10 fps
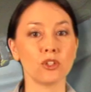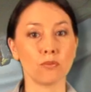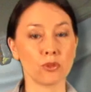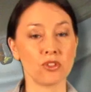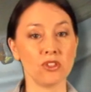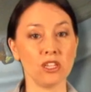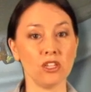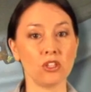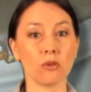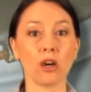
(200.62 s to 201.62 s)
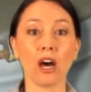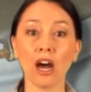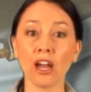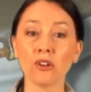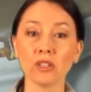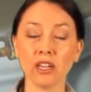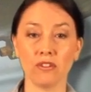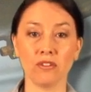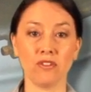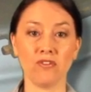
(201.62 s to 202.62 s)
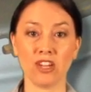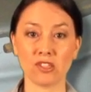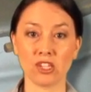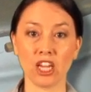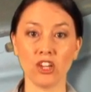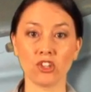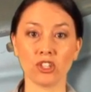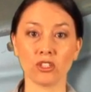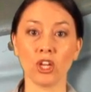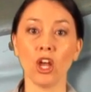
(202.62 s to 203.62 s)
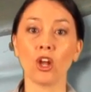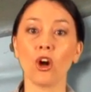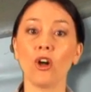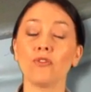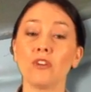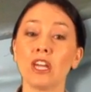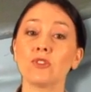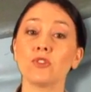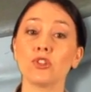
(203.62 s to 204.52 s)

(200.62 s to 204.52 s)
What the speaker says: to proceed to a higher level of investigation called Phase